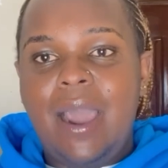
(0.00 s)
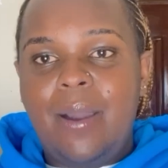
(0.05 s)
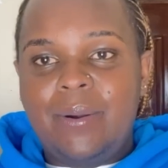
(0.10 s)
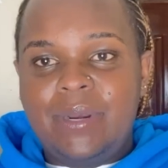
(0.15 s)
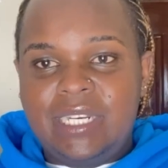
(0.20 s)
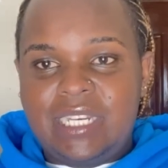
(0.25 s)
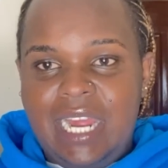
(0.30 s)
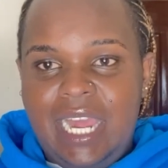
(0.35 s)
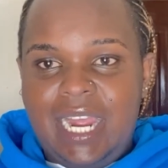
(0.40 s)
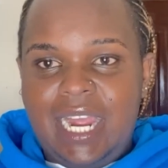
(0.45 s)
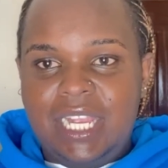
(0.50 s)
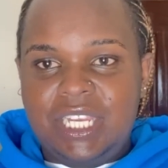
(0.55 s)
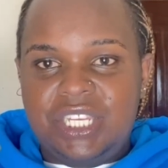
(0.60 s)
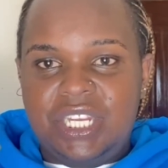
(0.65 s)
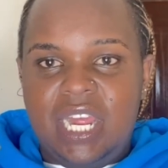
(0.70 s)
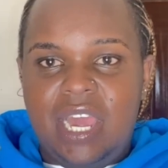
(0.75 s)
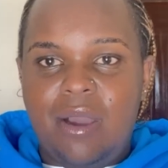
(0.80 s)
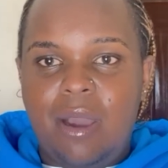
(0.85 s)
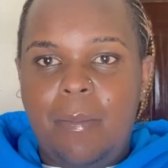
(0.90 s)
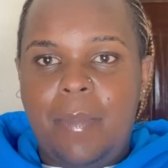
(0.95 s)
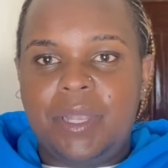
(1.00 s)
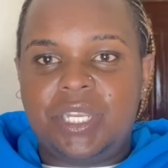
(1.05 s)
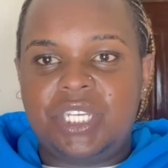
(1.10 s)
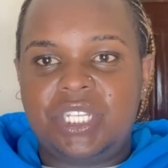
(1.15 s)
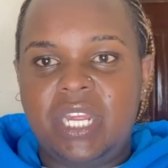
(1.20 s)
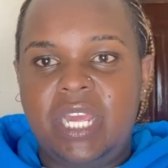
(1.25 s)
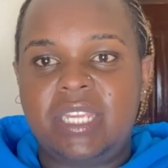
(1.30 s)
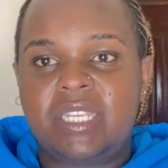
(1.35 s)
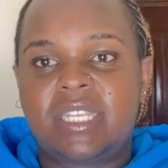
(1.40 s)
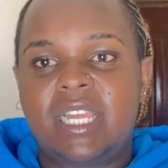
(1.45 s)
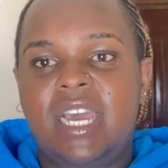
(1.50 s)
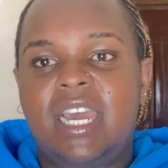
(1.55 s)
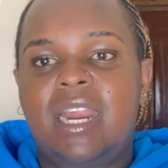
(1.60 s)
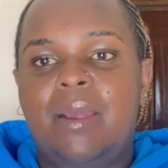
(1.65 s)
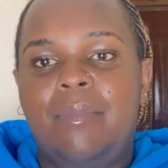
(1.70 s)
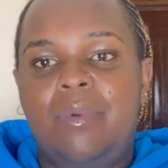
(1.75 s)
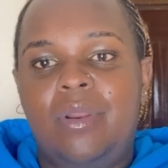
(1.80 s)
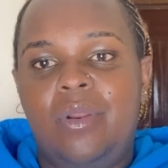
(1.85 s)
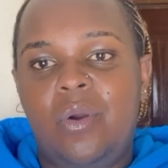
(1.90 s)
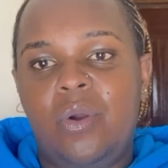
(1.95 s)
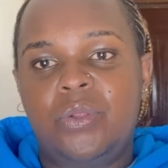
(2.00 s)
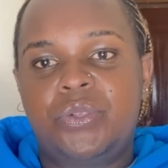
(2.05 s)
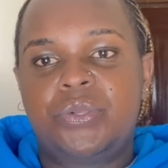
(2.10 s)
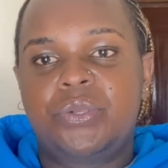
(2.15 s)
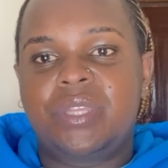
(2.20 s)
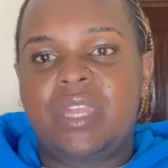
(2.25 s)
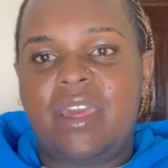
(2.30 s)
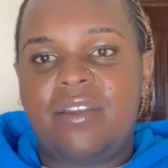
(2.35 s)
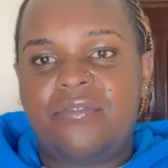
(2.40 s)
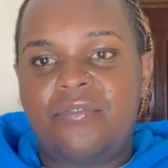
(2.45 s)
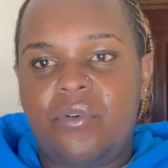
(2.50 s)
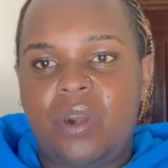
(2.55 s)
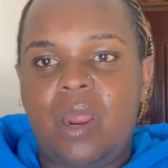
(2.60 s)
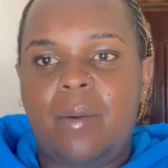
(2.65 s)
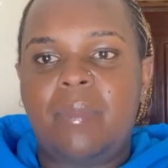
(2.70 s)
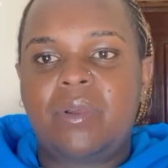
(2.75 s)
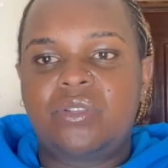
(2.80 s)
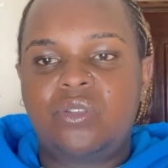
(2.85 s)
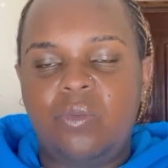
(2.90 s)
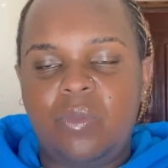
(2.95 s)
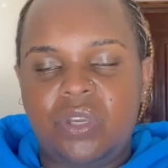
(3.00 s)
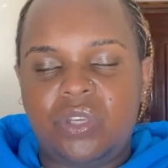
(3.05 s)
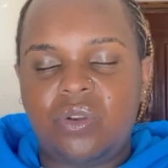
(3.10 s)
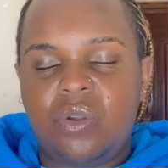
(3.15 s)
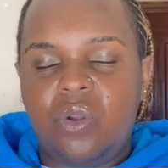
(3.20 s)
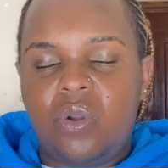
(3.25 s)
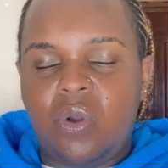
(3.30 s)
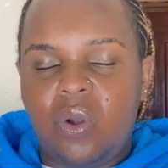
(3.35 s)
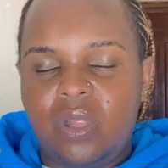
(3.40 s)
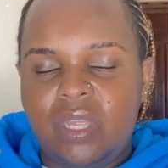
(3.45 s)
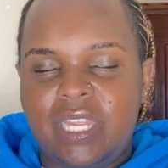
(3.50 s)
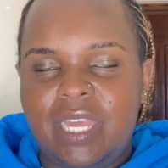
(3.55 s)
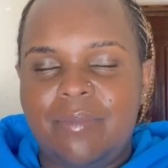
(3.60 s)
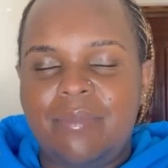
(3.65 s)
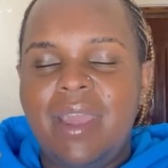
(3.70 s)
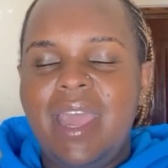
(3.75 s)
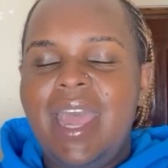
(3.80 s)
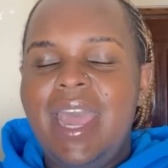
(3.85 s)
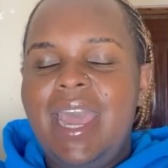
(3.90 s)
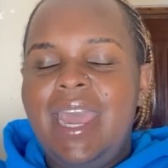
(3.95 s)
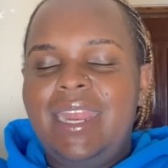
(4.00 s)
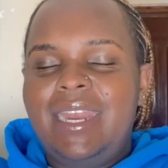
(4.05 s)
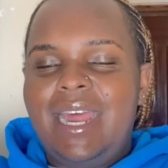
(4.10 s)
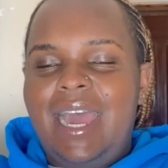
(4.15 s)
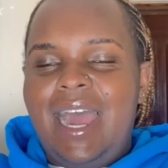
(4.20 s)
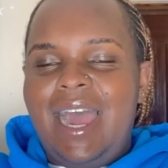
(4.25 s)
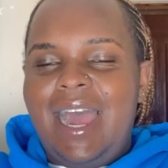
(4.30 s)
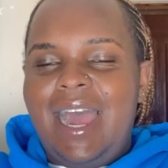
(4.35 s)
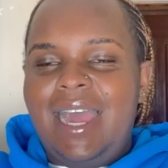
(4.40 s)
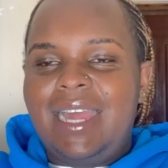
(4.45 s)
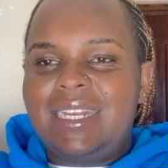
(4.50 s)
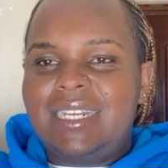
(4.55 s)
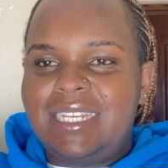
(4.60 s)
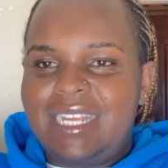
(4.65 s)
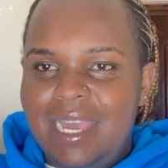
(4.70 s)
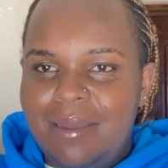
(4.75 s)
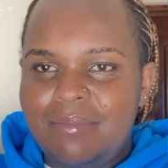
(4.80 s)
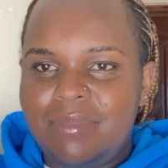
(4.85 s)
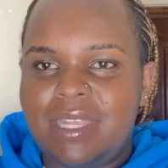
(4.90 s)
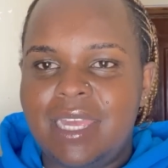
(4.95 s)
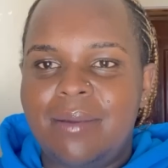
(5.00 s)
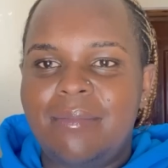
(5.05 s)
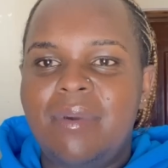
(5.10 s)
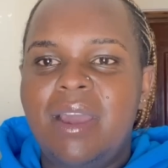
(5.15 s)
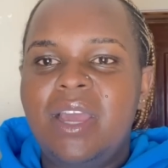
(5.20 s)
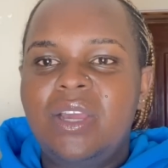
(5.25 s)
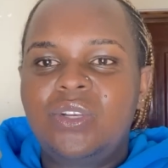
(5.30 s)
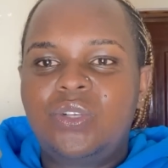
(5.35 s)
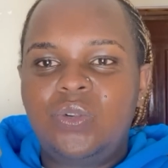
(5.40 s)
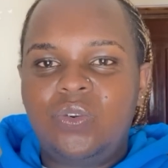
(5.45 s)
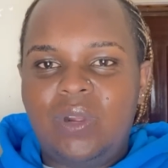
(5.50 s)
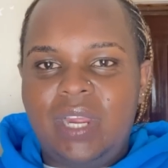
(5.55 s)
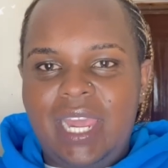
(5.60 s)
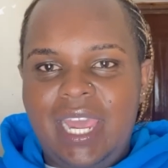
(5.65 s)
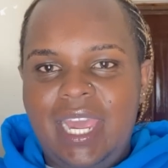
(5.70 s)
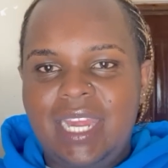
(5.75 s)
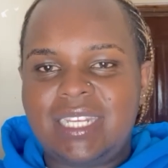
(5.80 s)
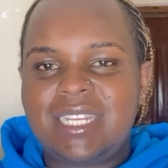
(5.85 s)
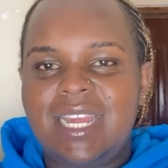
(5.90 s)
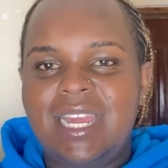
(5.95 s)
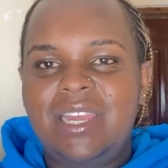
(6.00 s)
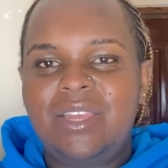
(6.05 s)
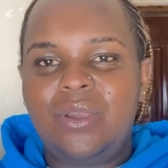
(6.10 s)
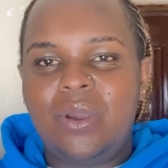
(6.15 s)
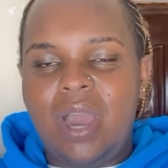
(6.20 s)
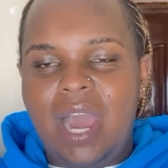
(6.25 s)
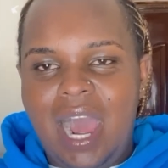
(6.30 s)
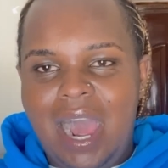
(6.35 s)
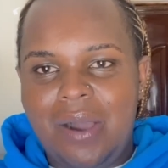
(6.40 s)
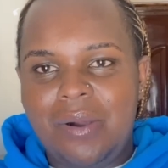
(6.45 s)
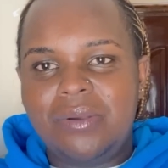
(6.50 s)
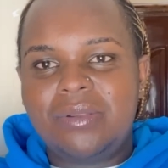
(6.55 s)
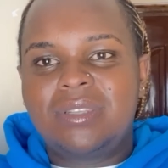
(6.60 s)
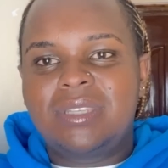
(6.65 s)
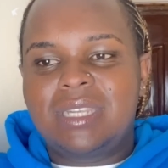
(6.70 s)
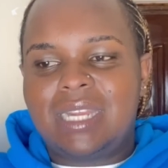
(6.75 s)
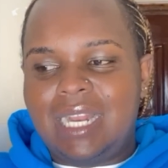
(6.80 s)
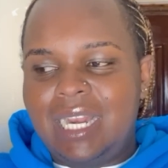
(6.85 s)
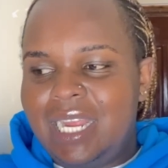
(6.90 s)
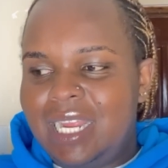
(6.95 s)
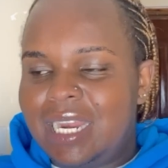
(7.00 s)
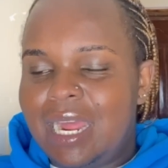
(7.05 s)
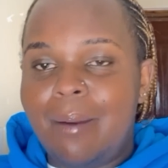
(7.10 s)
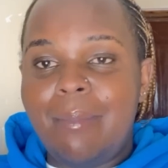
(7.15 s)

Unitaika jina yao hapa chini Instagram and also their phone number, so make sure you call them and DM them to get your house cleaned.